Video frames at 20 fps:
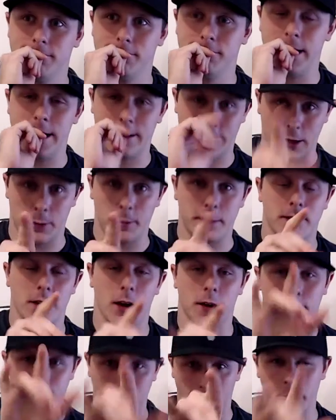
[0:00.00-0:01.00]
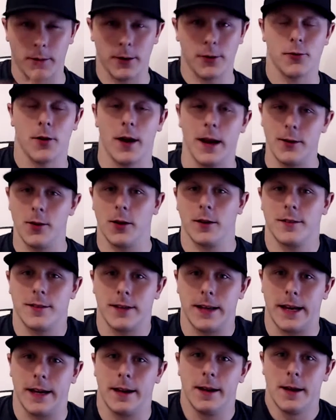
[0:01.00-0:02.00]
It's going to be tough, but I'm going to try and not
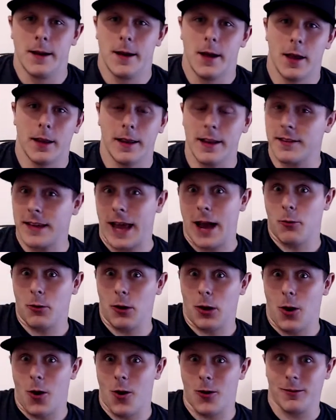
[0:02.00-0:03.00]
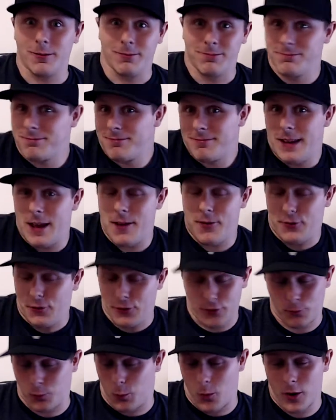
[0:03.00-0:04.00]
say it. Let's count along. It's
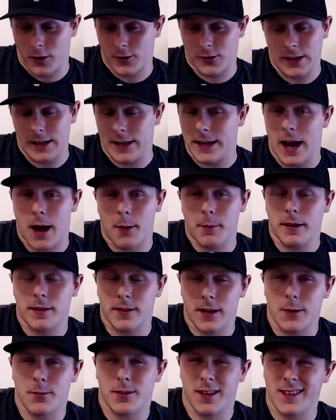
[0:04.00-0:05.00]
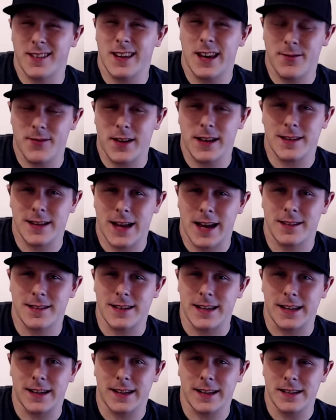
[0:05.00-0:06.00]
just watch it and how many times I say
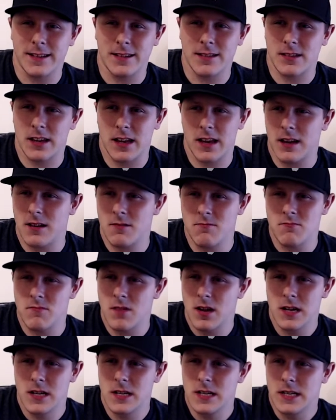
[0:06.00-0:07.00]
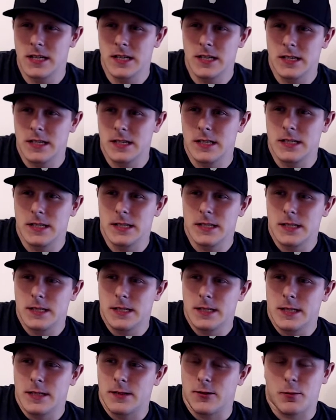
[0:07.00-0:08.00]
fantastic, and um,
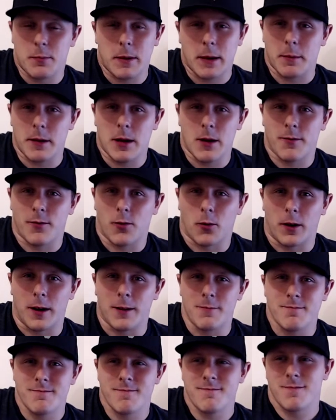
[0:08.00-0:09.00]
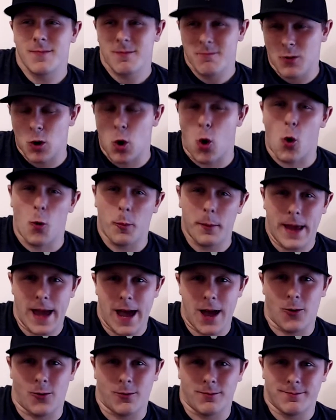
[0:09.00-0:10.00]
just pick me up for it. Call me
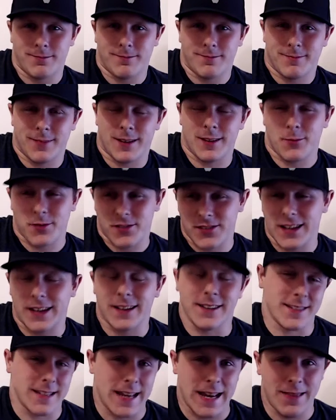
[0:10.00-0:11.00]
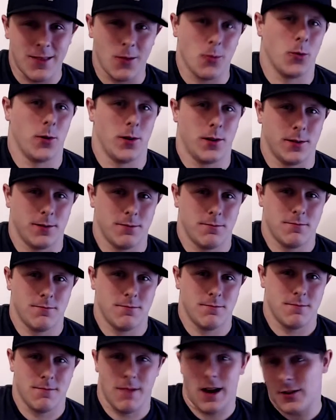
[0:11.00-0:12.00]
out, because I'm sick of saying the word.
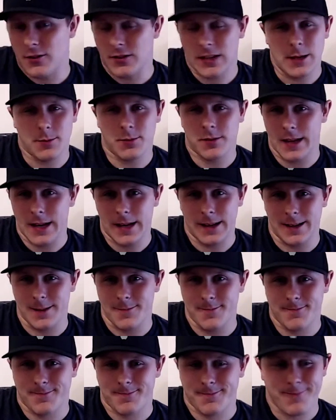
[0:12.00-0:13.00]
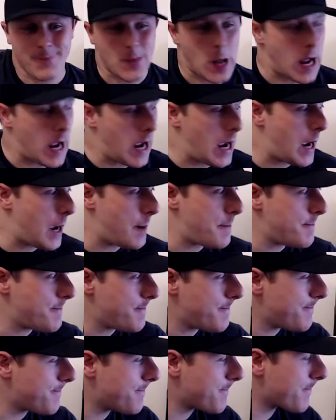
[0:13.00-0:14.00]
I just keep saying it. Um,
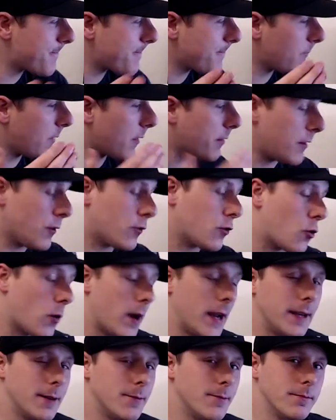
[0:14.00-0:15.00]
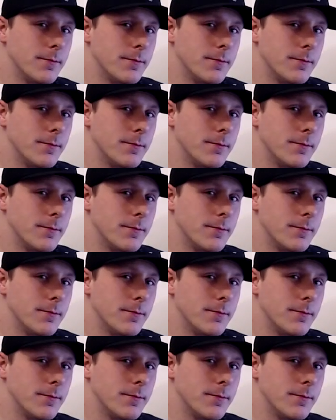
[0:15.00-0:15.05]
this crate,